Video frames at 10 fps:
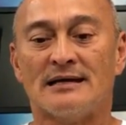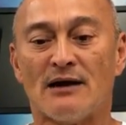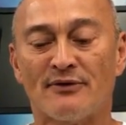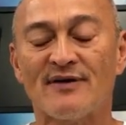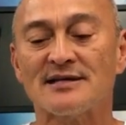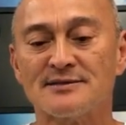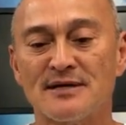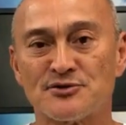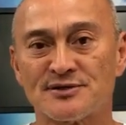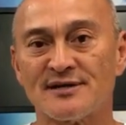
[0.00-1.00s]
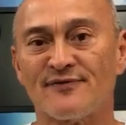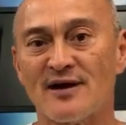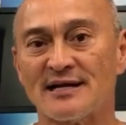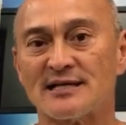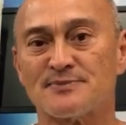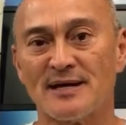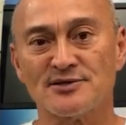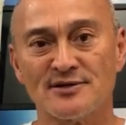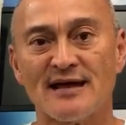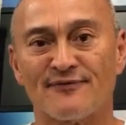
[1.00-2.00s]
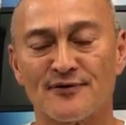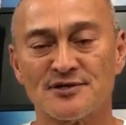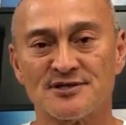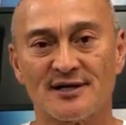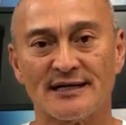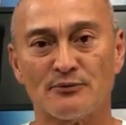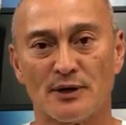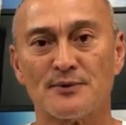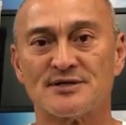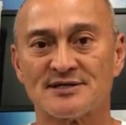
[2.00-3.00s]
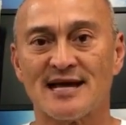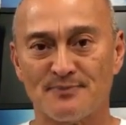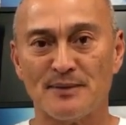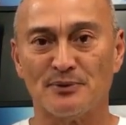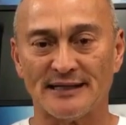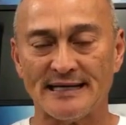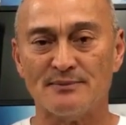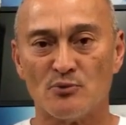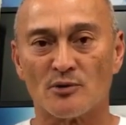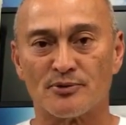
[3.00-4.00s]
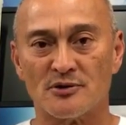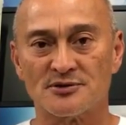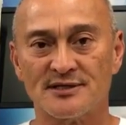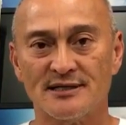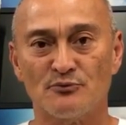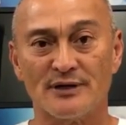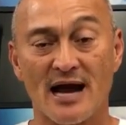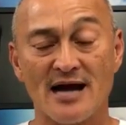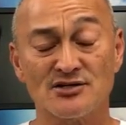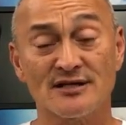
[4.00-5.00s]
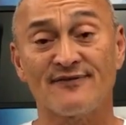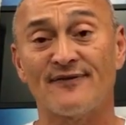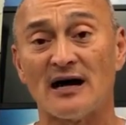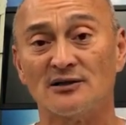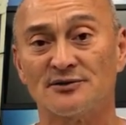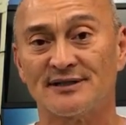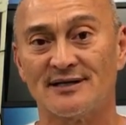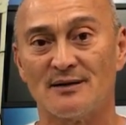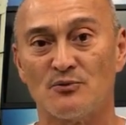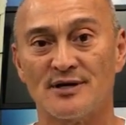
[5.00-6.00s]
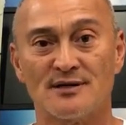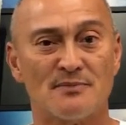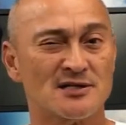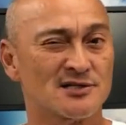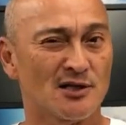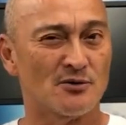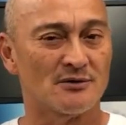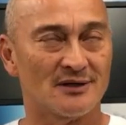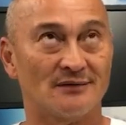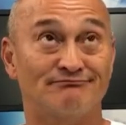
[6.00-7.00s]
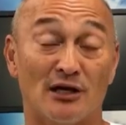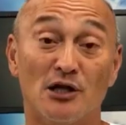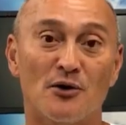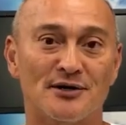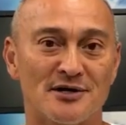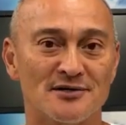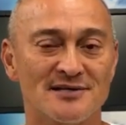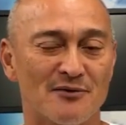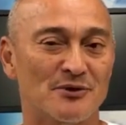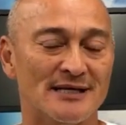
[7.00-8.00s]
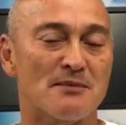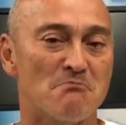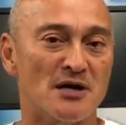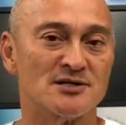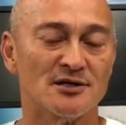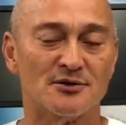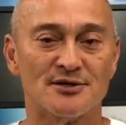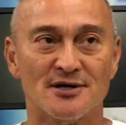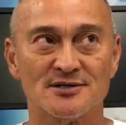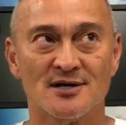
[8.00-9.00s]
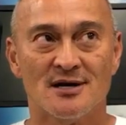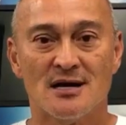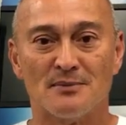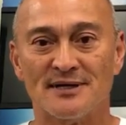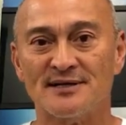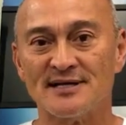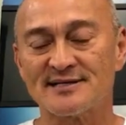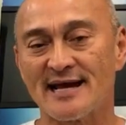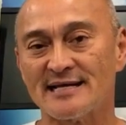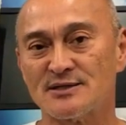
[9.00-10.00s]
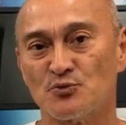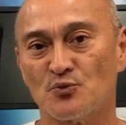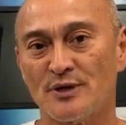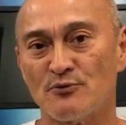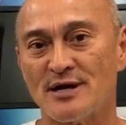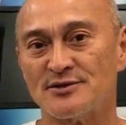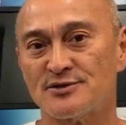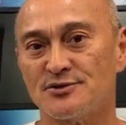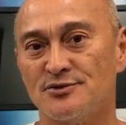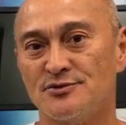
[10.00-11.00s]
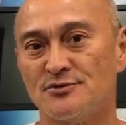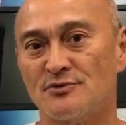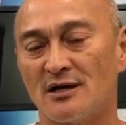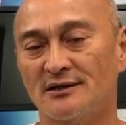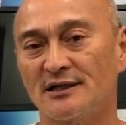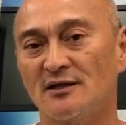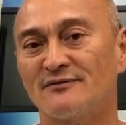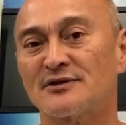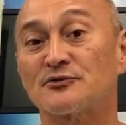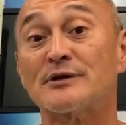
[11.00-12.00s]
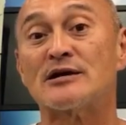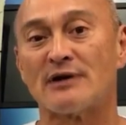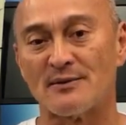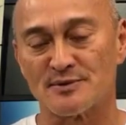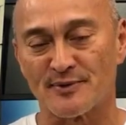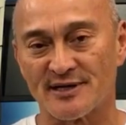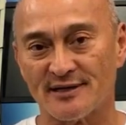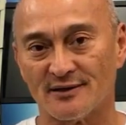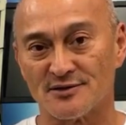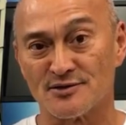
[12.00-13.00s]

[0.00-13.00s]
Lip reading: Yeah, we've had some interesting findings. Based on that first study where we just had people eat more protein, we actually followed it up with a lower dose, not really a much lower dose, but in this case, we went to a little over 3 grams per kilo.